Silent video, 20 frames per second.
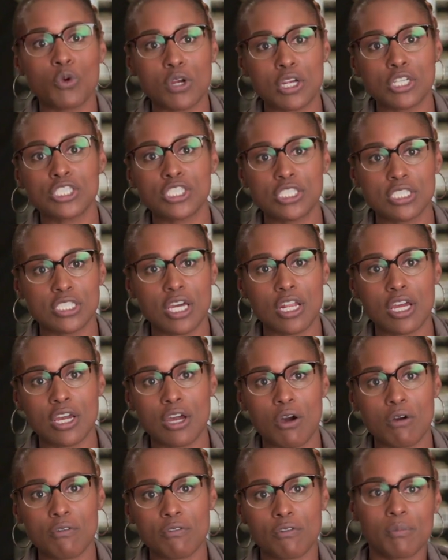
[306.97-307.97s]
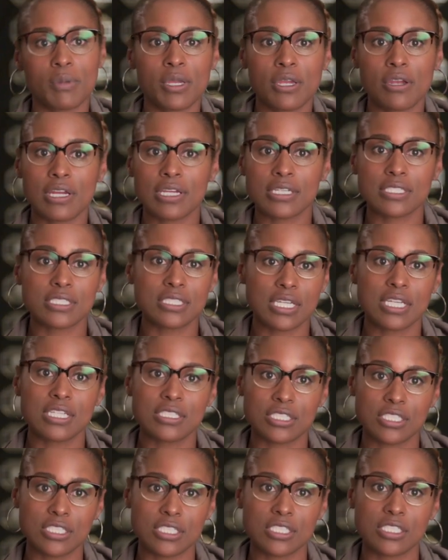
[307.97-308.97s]
where she's gonna go from here
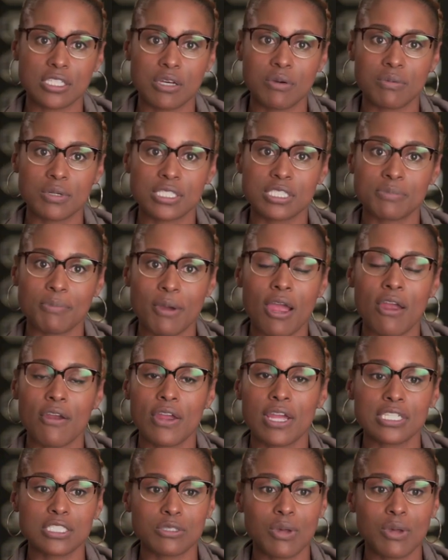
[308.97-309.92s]
is just so inspiring.